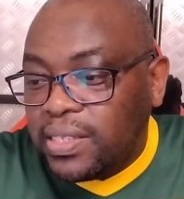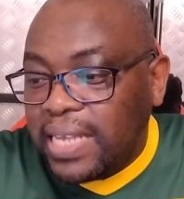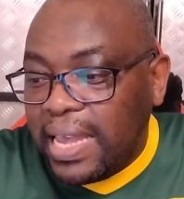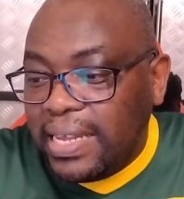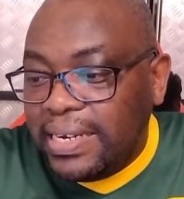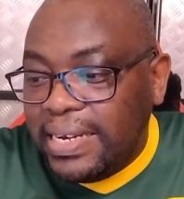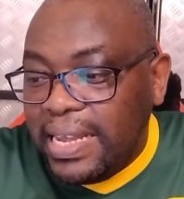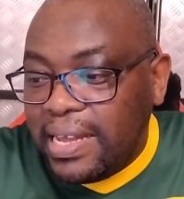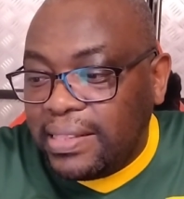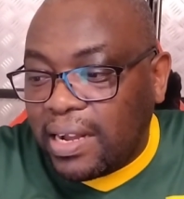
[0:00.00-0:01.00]
taken
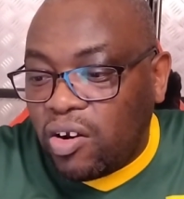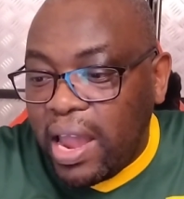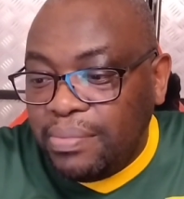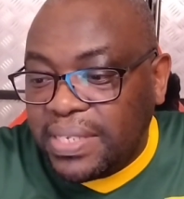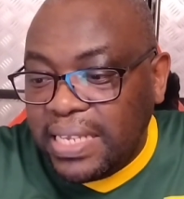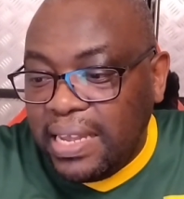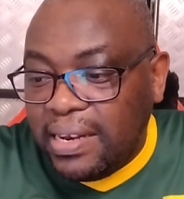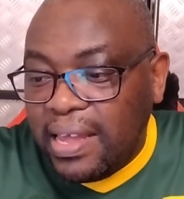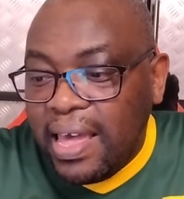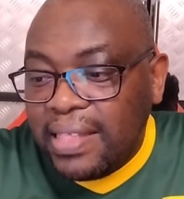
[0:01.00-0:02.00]
near the crime
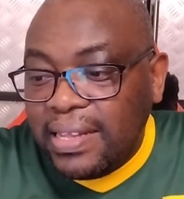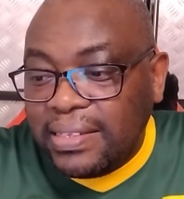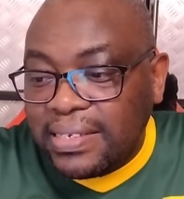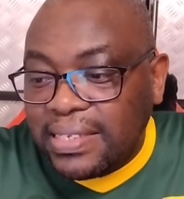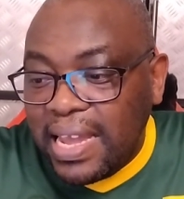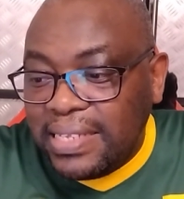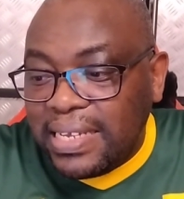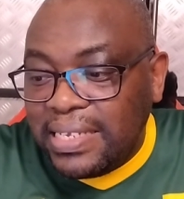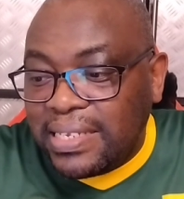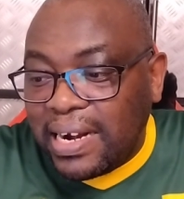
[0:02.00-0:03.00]
scene that the state
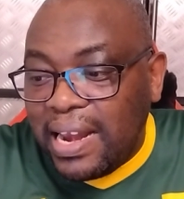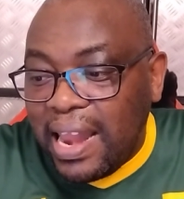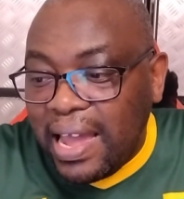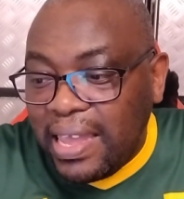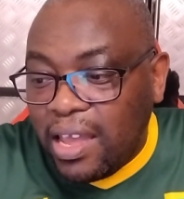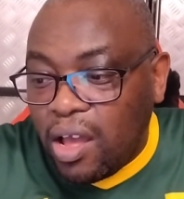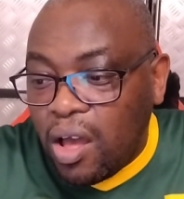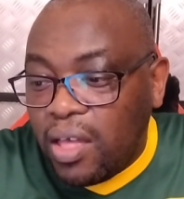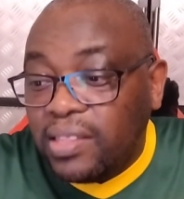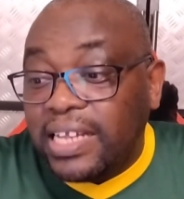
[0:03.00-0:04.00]
is
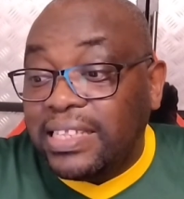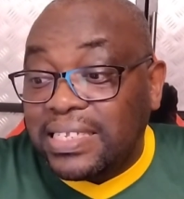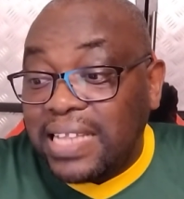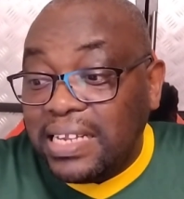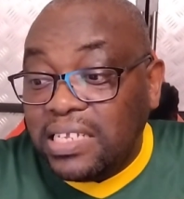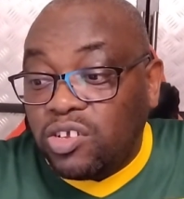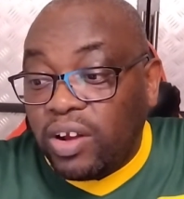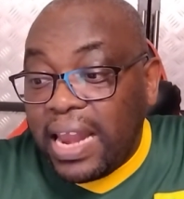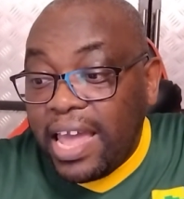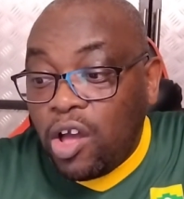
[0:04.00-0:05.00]
relying
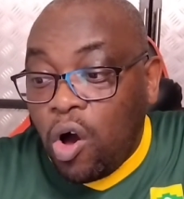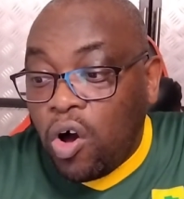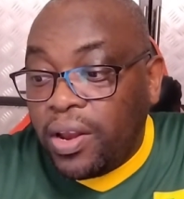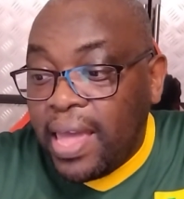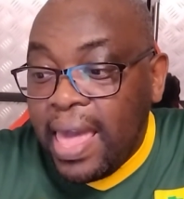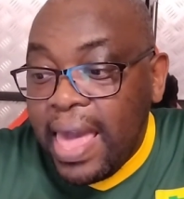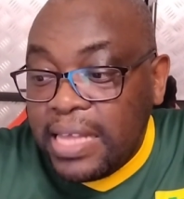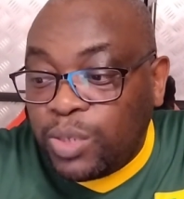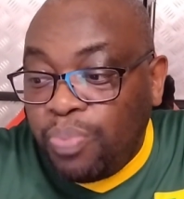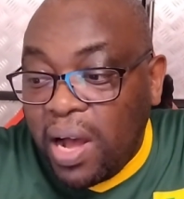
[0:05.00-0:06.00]
on
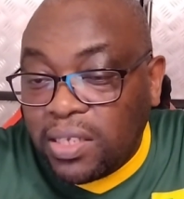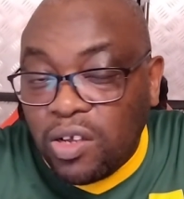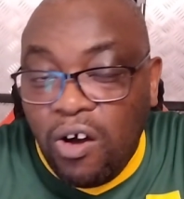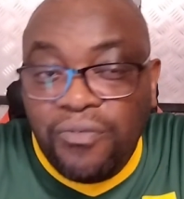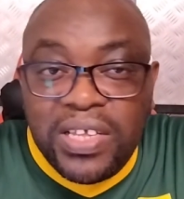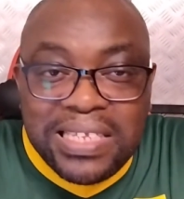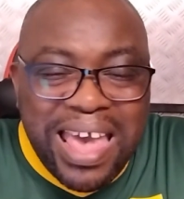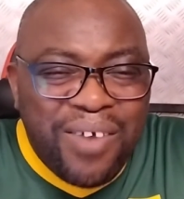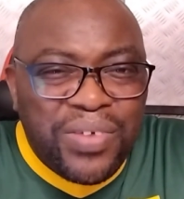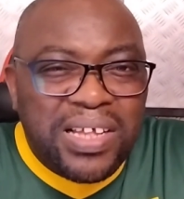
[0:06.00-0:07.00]
as part of his
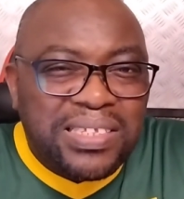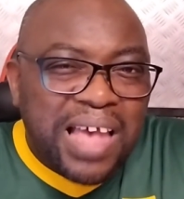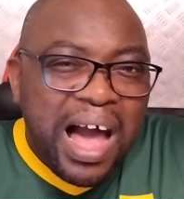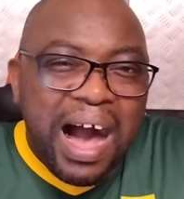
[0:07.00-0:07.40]
evidence.